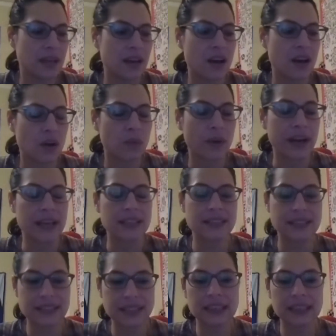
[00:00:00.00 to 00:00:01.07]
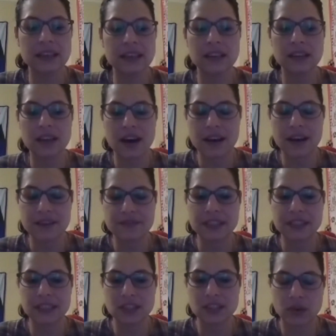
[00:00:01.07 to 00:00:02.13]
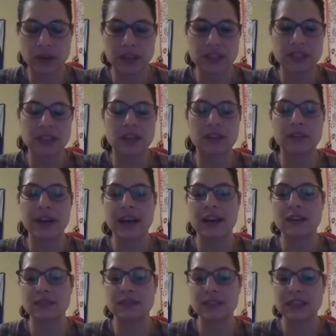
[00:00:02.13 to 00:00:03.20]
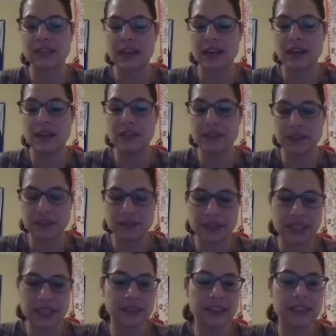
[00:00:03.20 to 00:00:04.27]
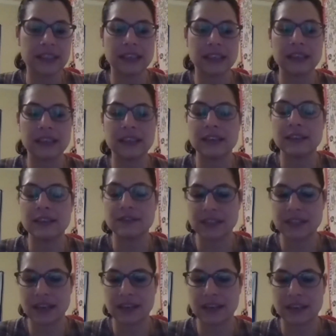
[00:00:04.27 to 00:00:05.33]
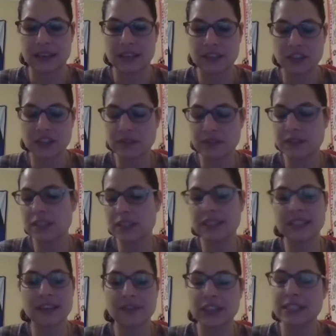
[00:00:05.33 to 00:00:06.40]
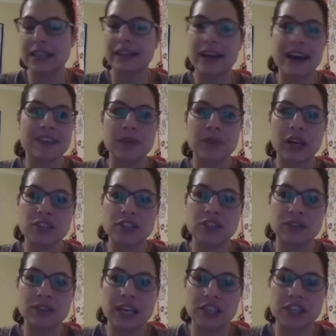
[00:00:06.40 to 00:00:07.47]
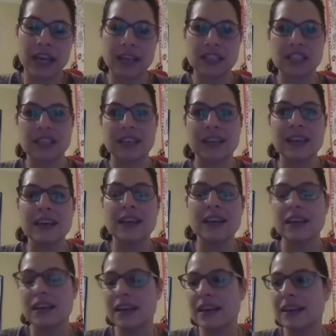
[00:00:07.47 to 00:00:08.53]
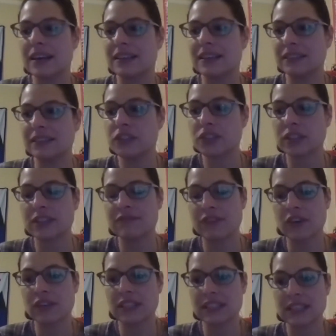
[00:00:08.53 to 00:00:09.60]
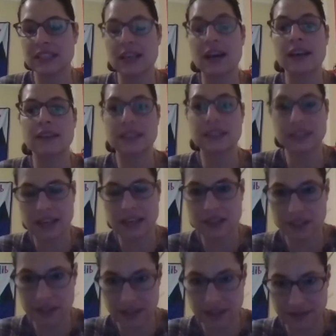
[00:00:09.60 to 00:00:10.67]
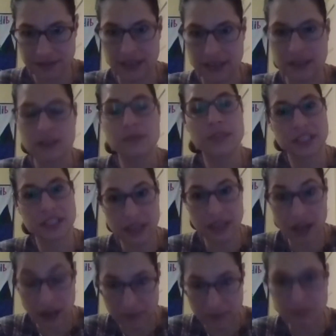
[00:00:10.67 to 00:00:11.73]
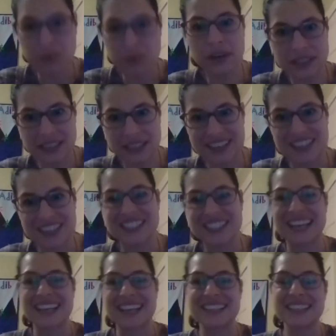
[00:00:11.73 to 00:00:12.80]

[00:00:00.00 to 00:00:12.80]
When I see a lot of the discourse around the utility of data, just in everyday life, but also in education, it usually focuses on the dangers of data, which are important to understand,